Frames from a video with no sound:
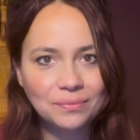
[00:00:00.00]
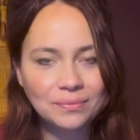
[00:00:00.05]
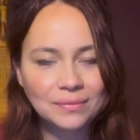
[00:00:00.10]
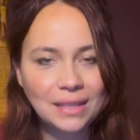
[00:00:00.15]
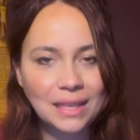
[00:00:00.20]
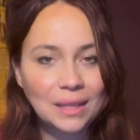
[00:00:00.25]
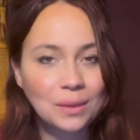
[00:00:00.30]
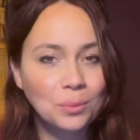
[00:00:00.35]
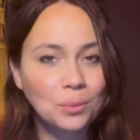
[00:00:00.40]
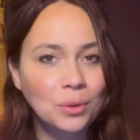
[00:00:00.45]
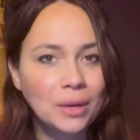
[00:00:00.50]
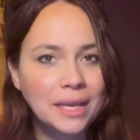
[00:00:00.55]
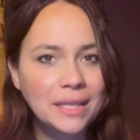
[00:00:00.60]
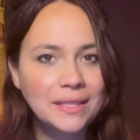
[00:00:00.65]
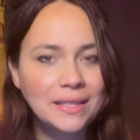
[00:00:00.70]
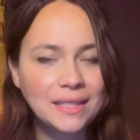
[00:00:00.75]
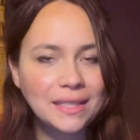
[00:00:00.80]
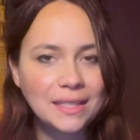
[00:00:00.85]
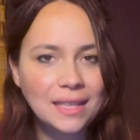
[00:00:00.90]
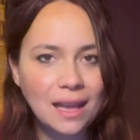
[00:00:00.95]
an
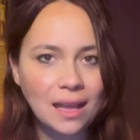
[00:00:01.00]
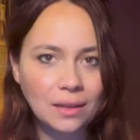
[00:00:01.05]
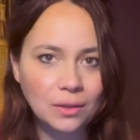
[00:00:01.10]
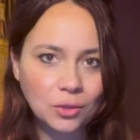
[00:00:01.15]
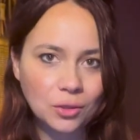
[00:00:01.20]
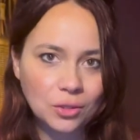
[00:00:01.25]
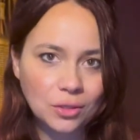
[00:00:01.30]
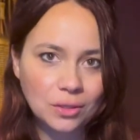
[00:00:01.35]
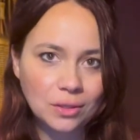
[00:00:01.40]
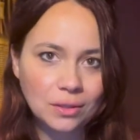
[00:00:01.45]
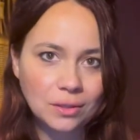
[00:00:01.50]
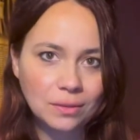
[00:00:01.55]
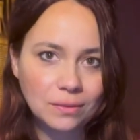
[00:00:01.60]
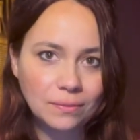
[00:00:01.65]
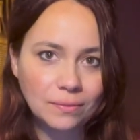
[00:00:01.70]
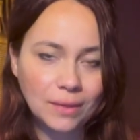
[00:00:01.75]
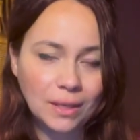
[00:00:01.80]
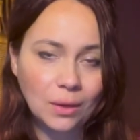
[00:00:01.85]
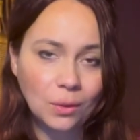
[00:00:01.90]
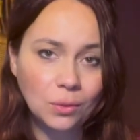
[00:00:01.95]
embracing touch,
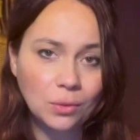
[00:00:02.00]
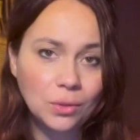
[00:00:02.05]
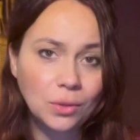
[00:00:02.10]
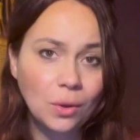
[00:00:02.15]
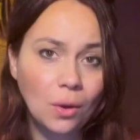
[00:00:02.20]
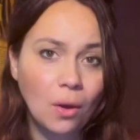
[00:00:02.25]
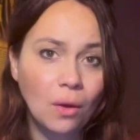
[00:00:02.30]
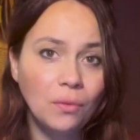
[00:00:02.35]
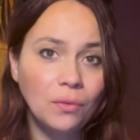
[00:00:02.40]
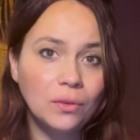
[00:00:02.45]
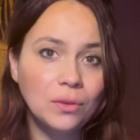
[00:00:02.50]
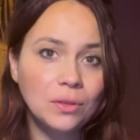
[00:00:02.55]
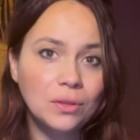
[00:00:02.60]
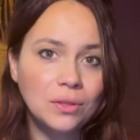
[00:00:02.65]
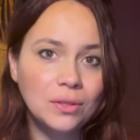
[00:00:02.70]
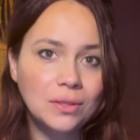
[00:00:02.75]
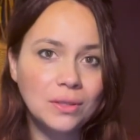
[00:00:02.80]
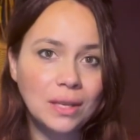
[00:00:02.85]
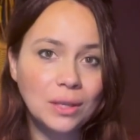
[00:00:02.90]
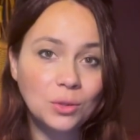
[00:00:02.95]
and also
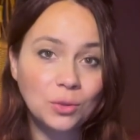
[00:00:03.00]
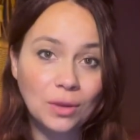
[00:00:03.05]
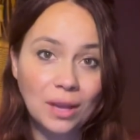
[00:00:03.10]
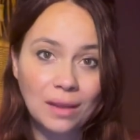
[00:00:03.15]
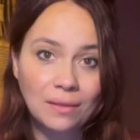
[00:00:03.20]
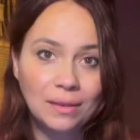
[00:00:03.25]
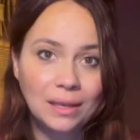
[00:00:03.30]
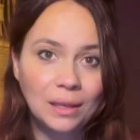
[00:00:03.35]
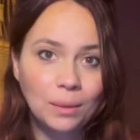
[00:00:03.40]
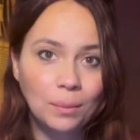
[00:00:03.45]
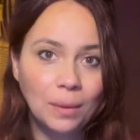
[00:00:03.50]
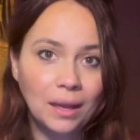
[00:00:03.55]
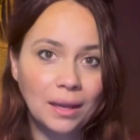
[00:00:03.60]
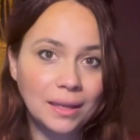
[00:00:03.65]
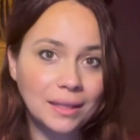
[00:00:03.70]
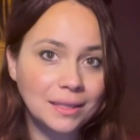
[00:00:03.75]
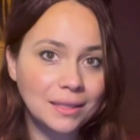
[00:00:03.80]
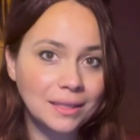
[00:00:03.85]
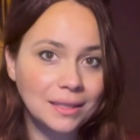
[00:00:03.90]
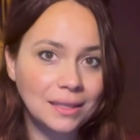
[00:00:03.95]
offers a traveling
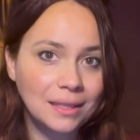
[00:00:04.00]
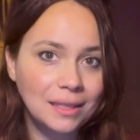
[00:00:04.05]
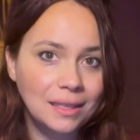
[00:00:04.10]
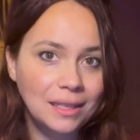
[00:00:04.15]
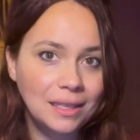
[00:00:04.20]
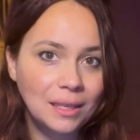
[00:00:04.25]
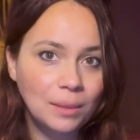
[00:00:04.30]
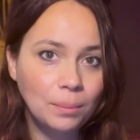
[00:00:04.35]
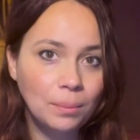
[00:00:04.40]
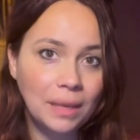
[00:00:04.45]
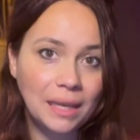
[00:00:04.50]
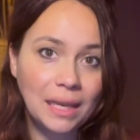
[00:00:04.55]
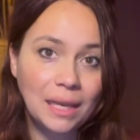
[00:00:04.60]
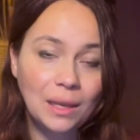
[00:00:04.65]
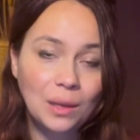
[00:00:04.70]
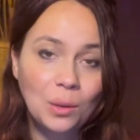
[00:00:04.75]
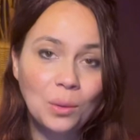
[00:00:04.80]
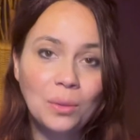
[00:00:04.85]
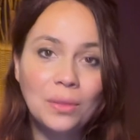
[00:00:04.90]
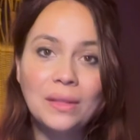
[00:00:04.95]
mind, making
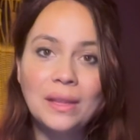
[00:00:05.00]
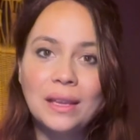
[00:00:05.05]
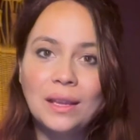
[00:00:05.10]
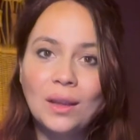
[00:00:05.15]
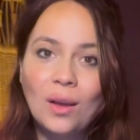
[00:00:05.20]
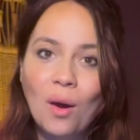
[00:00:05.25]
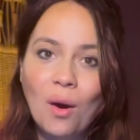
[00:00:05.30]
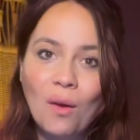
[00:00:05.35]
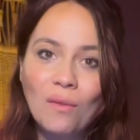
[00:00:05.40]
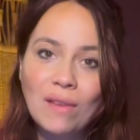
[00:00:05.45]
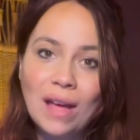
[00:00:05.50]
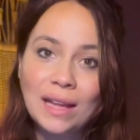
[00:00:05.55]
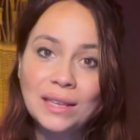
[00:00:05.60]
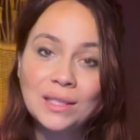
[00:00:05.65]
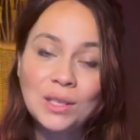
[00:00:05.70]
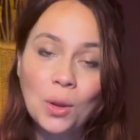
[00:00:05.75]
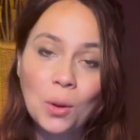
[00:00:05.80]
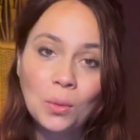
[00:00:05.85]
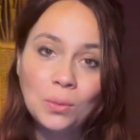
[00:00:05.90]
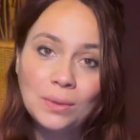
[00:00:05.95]
you think of
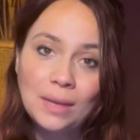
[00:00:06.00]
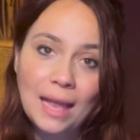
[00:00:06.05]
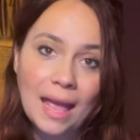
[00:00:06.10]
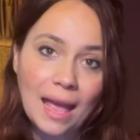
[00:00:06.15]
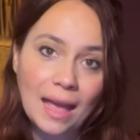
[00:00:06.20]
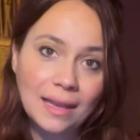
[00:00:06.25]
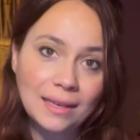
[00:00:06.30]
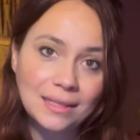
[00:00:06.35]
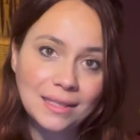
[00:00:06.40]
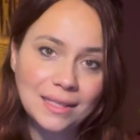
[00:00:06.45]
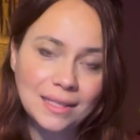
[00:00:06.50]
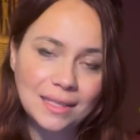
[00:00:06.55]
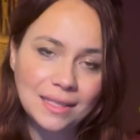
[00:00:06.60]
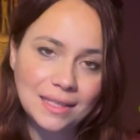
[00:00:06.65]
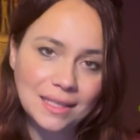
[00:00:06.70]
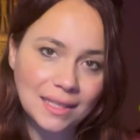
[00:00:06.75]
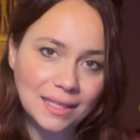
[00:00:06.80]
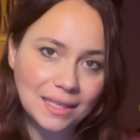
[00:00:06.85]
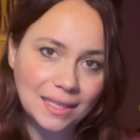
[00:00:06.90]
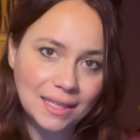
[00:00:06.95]
unknown lands and
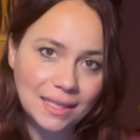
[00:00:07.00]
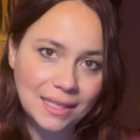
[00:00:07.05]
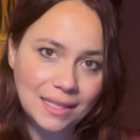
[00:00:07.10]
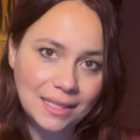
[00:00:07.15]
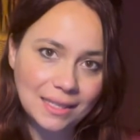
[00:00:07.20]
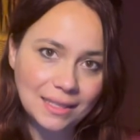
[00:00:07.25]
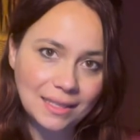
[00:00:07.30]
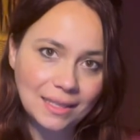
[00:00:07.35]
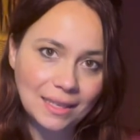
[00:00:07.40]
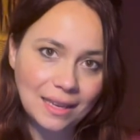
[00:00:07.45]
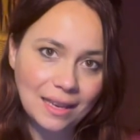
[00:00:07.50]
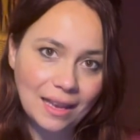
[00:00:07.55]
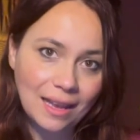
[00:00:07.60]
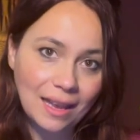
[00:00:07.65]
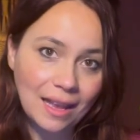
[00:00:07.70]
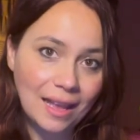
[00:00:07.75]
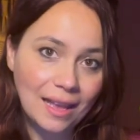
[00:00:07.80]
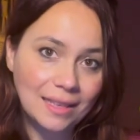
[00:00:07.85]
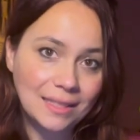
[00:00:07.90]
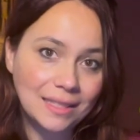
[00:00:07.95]
cities,
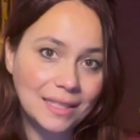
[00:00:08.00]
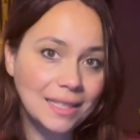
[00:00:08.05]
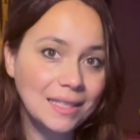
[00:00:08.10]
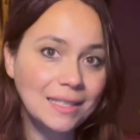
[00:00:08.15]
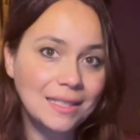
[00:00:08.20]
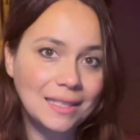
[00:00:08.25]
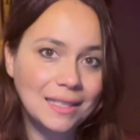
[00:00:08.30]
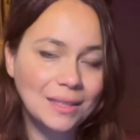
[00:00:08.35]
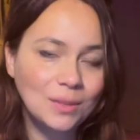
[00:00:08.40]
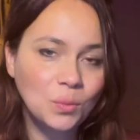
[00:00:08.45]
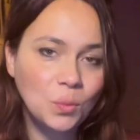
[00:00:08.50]
and distant